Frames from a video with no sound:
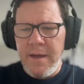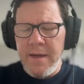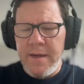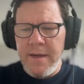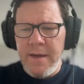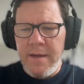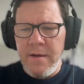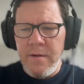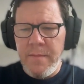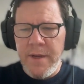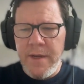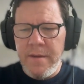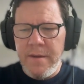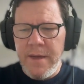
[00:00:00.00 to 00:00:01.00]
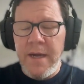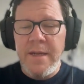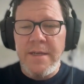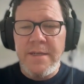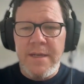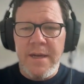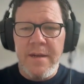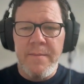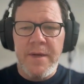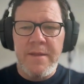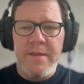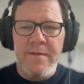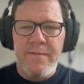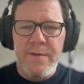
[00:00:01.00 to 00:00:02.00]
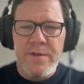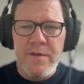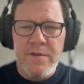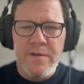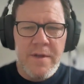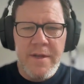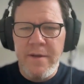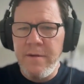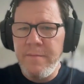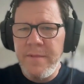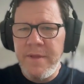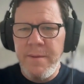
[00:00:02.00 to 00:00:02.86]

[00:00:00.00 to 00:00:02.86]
I got a little bit unexcited about the infrastructure layer.